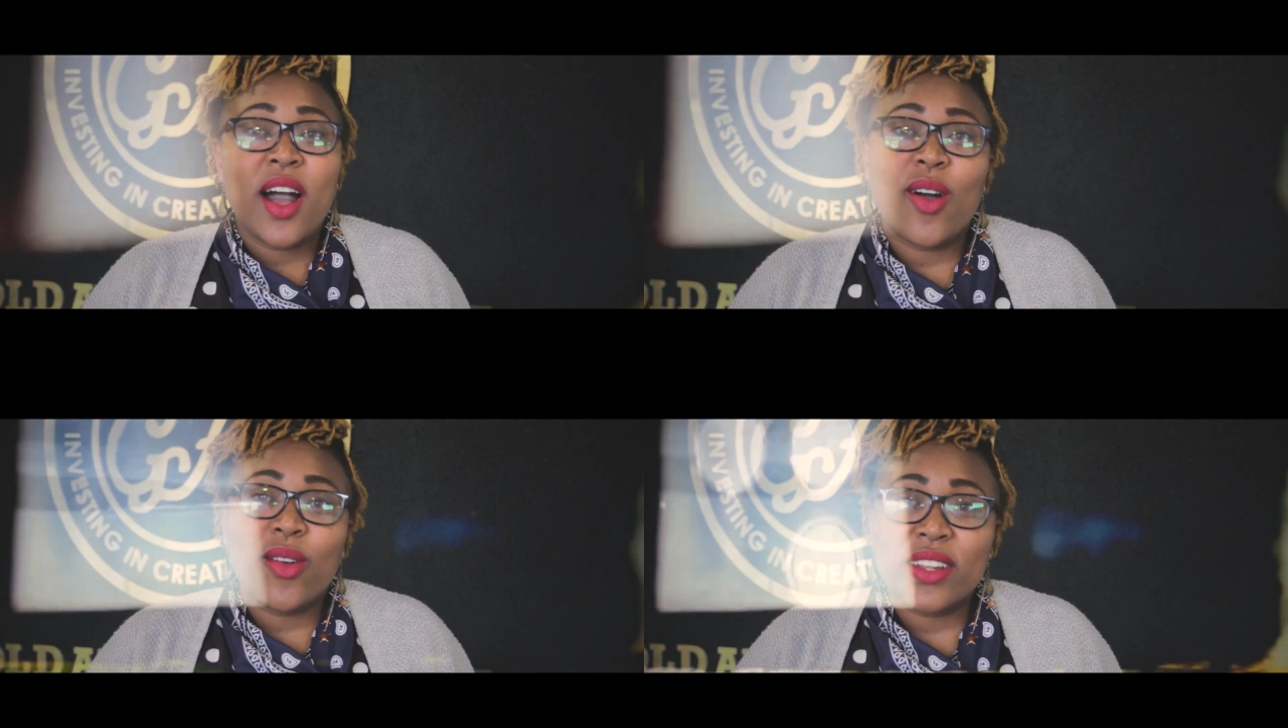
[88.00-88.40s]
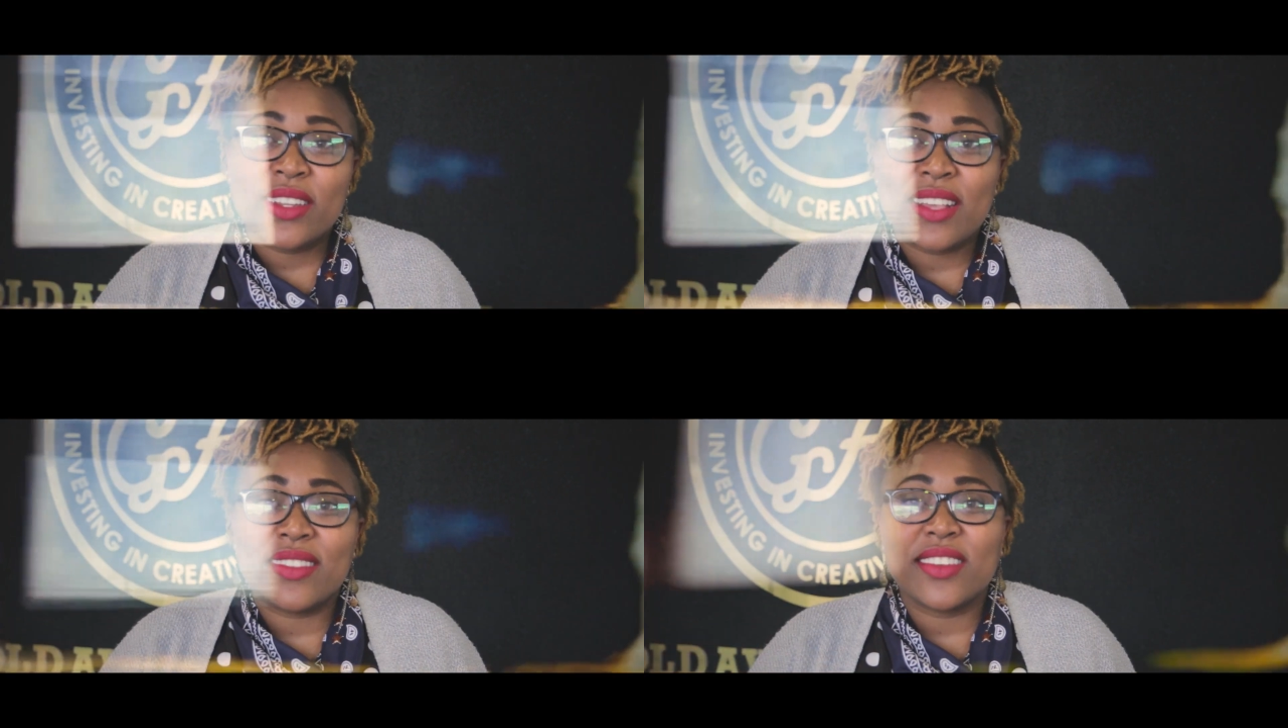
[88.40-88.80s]
how it
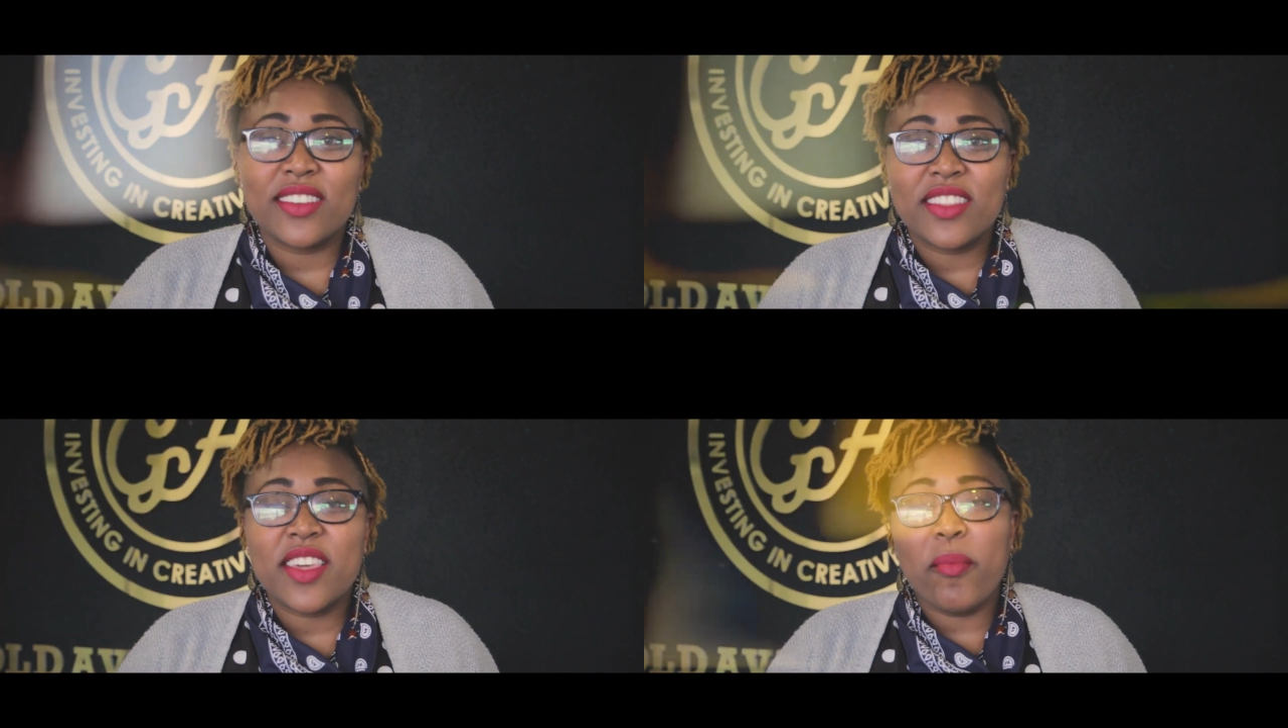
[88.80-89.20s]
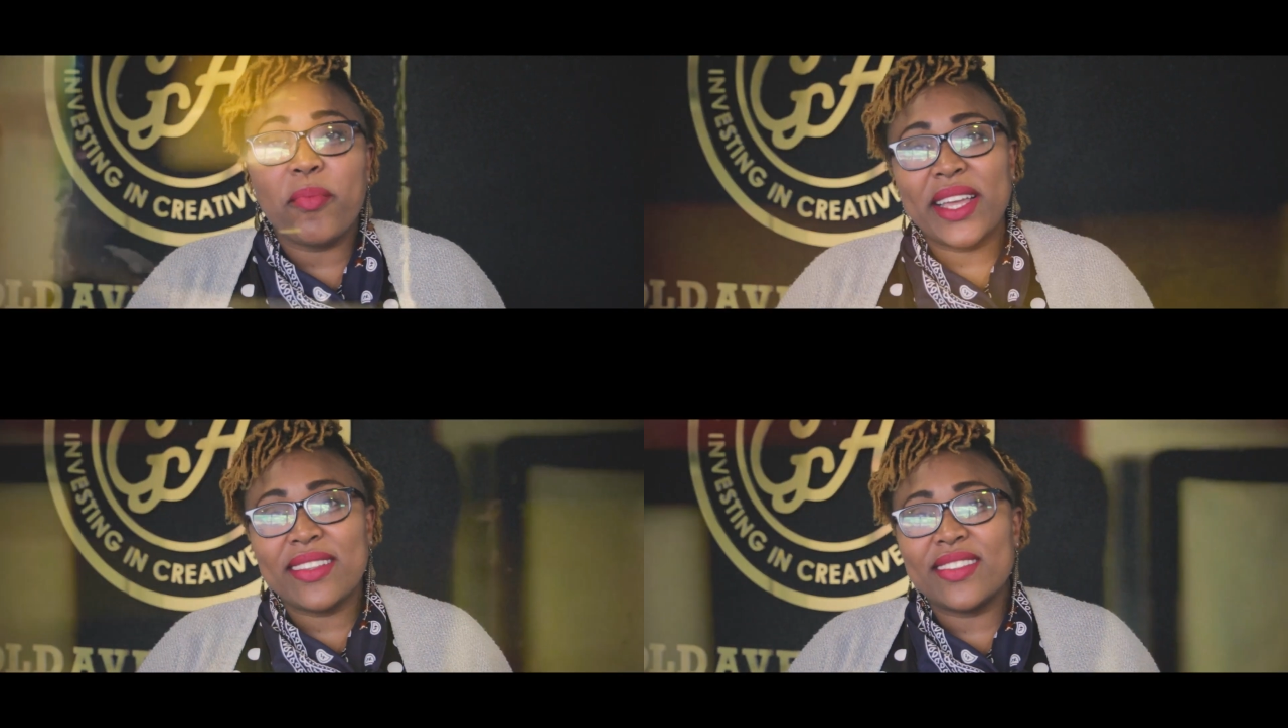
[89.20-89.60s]
has changed their
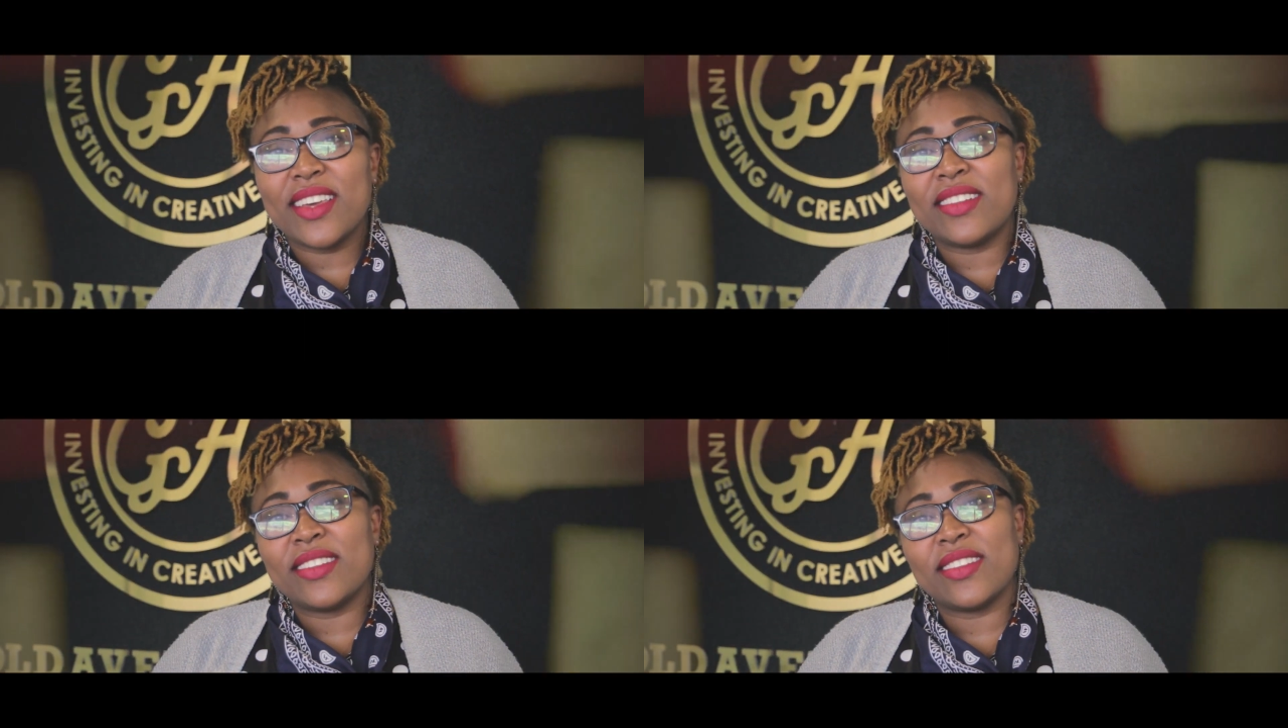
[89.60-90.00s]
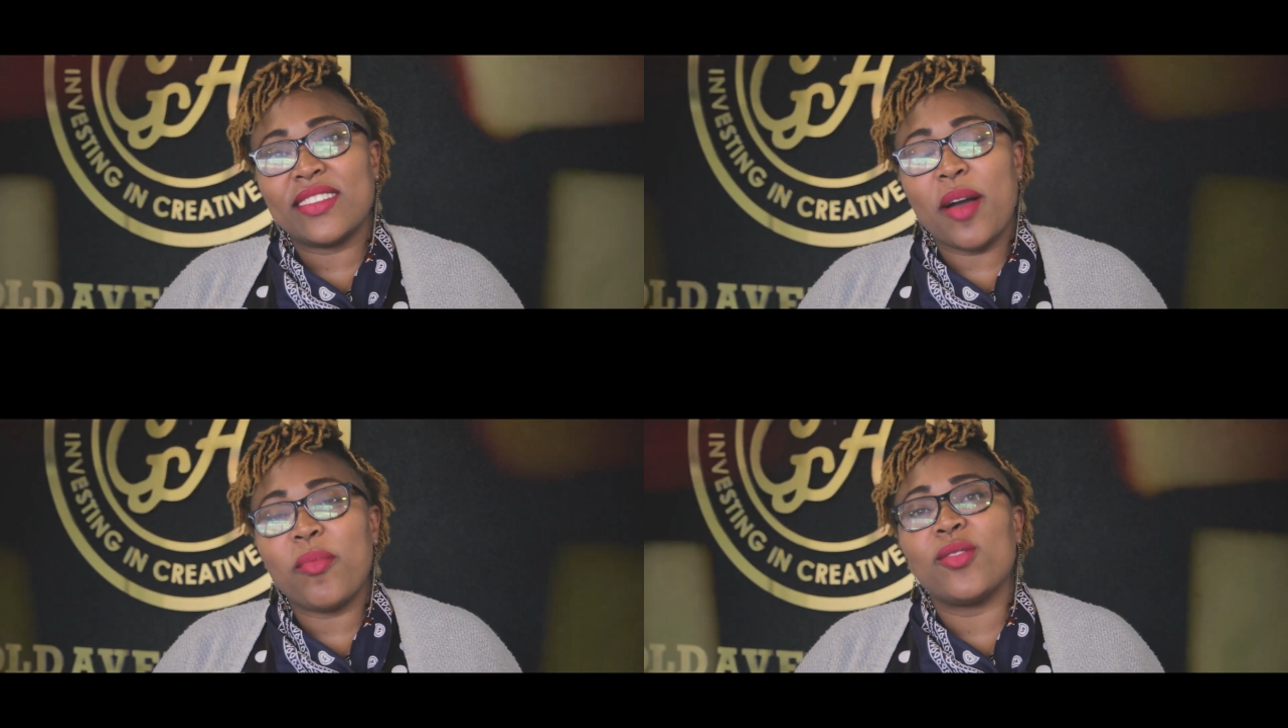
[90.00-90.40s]
mindset
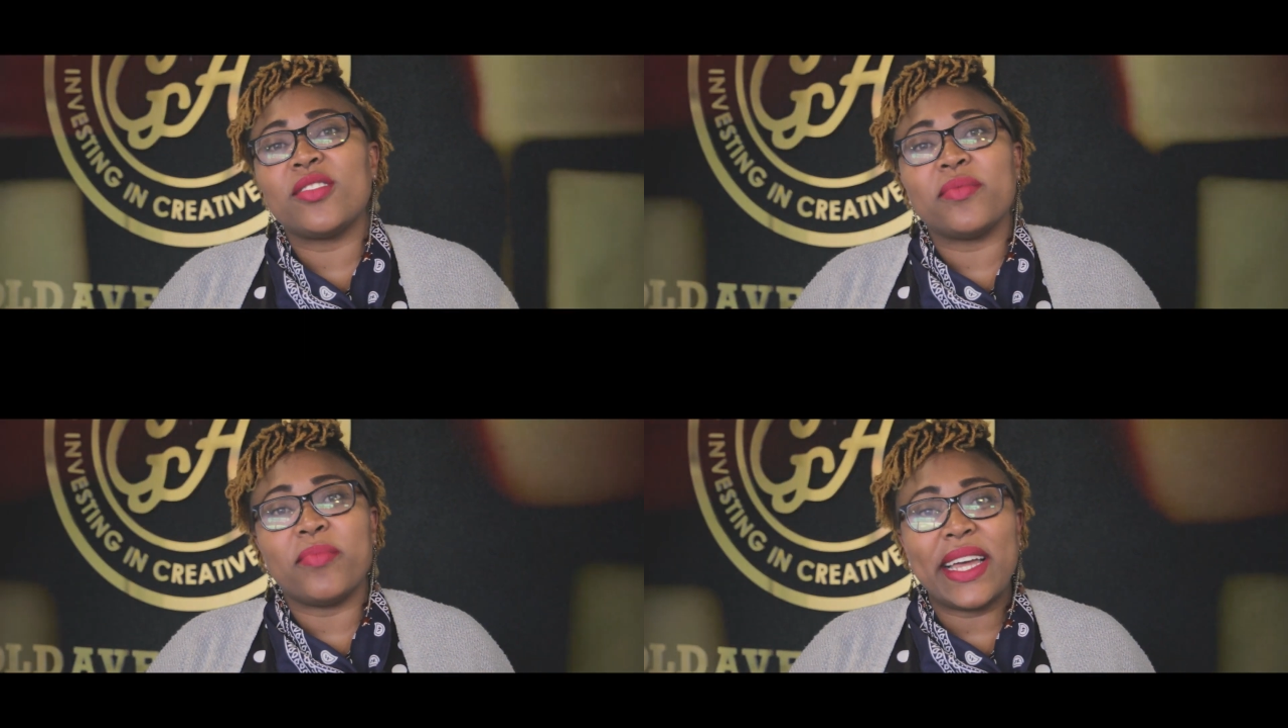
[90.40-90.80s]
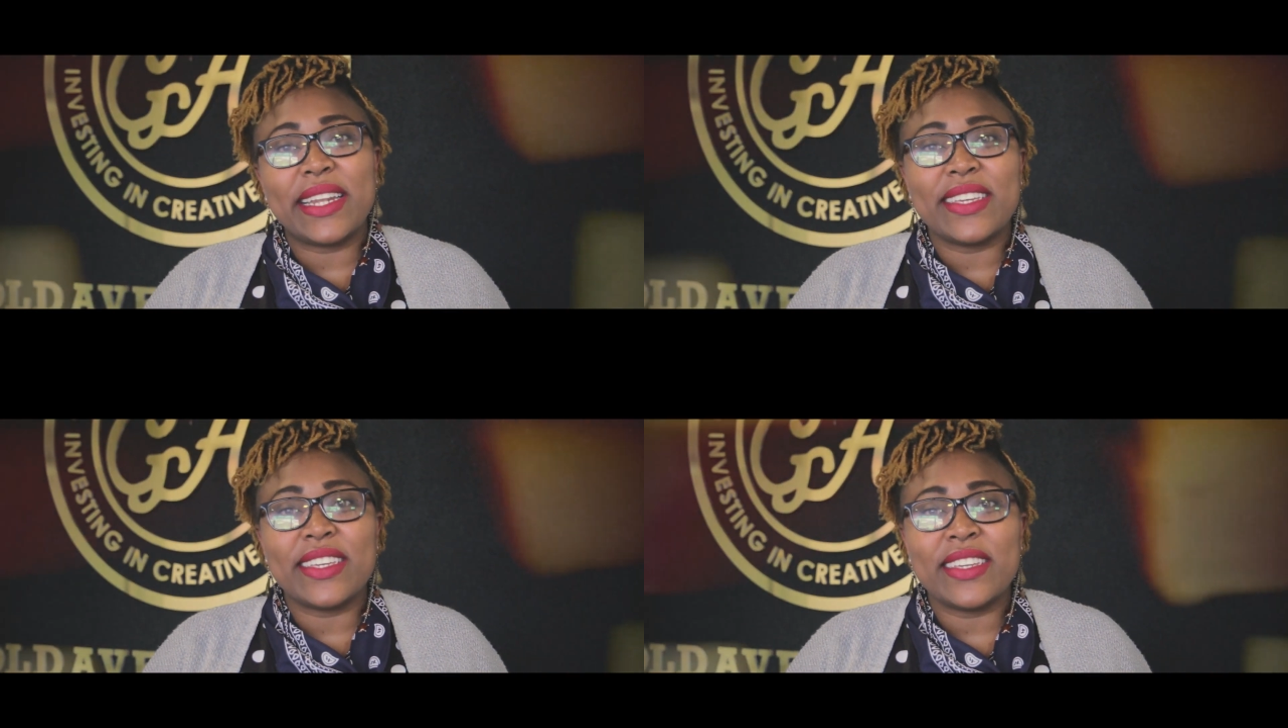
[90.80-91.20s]
about
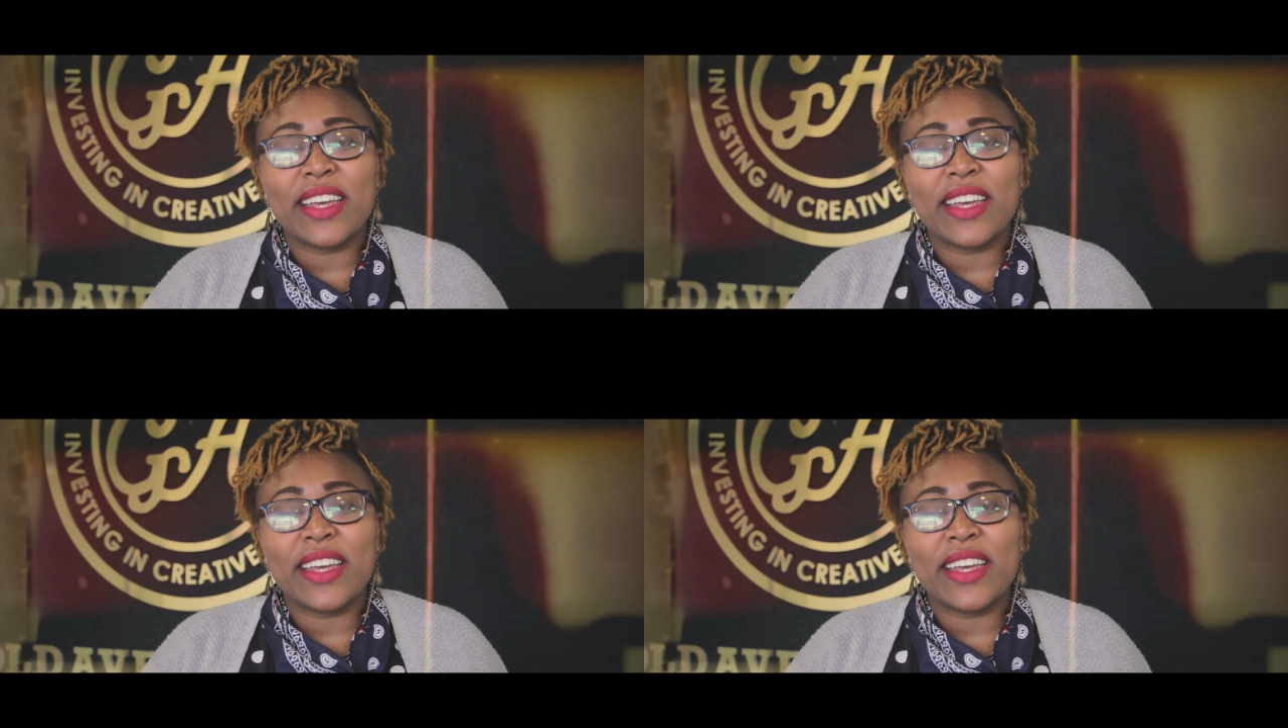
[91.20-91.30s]
money,